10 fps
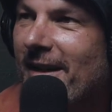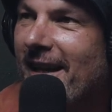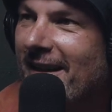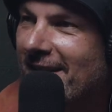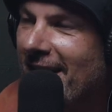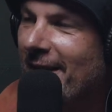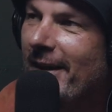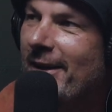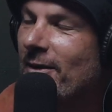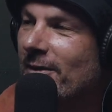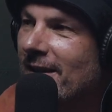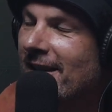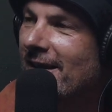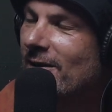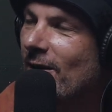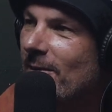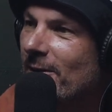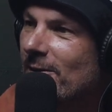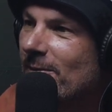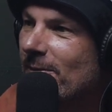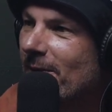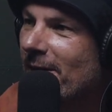He had the TV on, and at the time I was